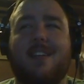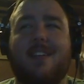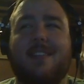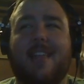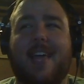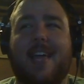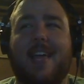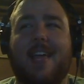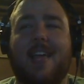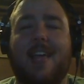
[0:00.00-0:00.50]

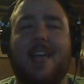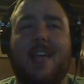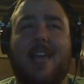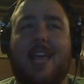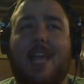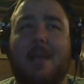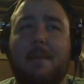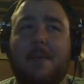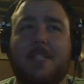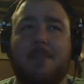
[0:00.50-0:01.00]
Like,
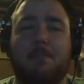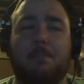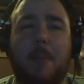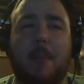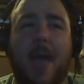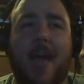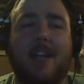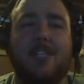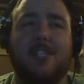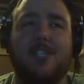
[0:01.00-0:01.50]
he was
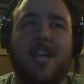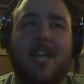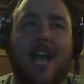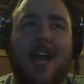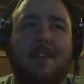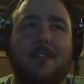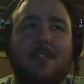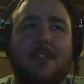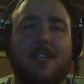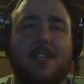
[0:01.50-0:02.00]
benched
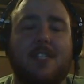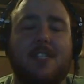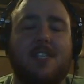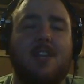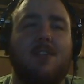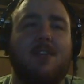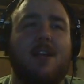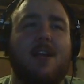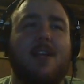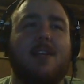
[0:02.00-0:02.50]
after this
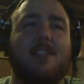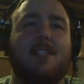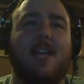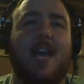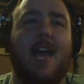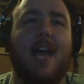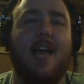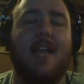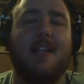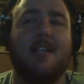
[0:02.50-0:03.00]
series,
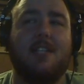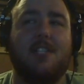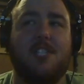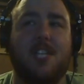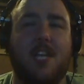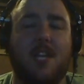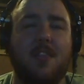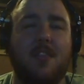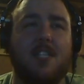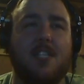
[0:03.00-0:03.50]
and
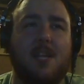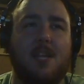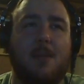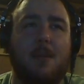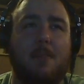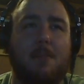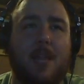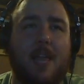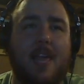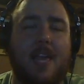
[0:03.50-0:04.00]
Jinth is going to be
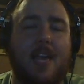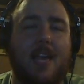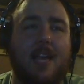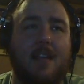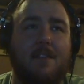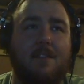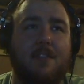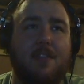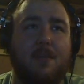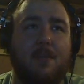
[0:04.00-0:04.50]

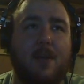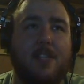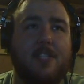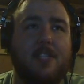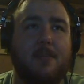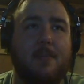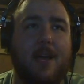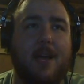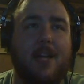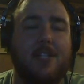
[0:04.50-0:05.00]
playing for the rest of
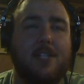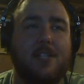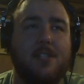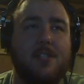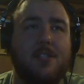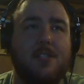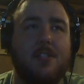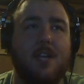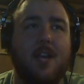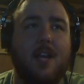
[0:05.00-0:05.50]
their
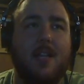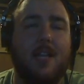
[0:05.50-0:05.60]
matches.